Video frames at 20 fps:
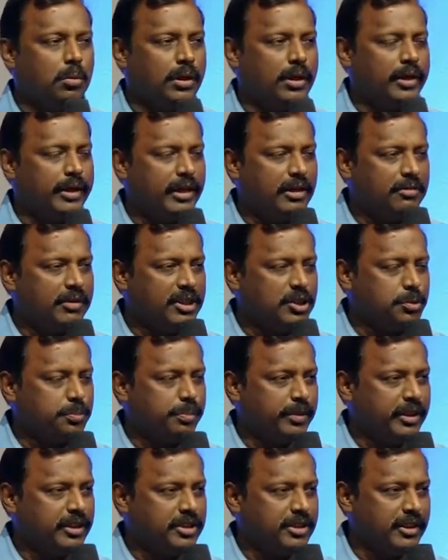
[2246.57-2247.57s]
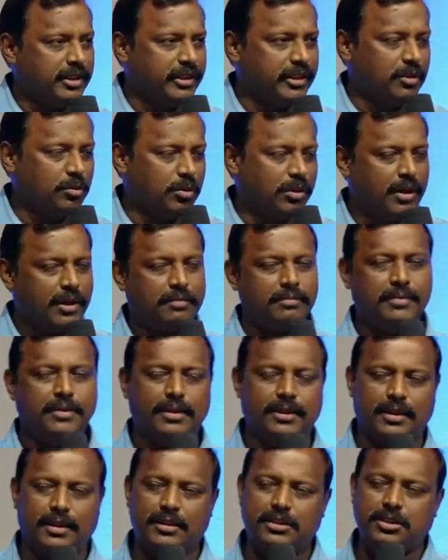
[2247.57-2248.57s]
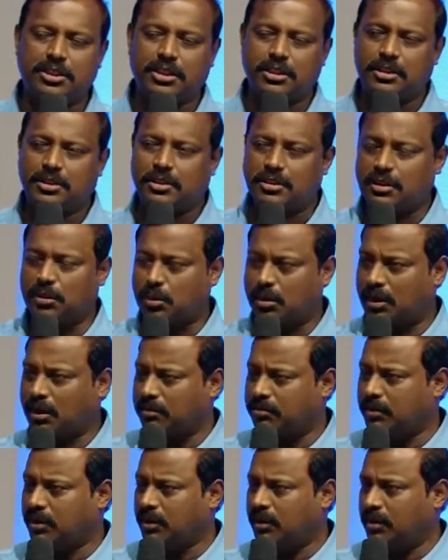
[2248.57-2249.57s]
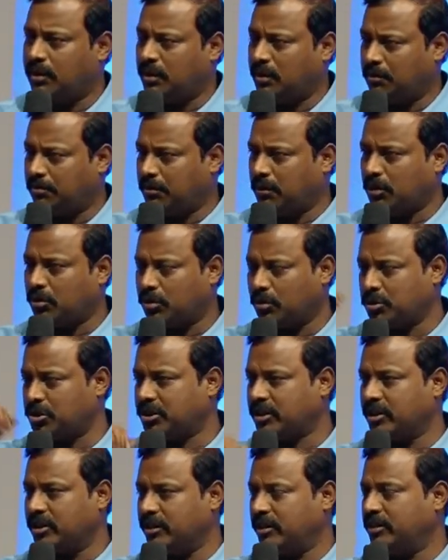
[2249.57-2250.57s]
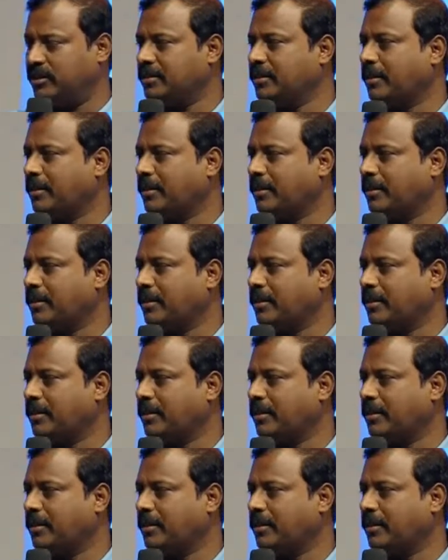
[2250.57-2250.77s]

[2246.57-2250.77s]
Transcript: One day I was preaching in one of the crusade.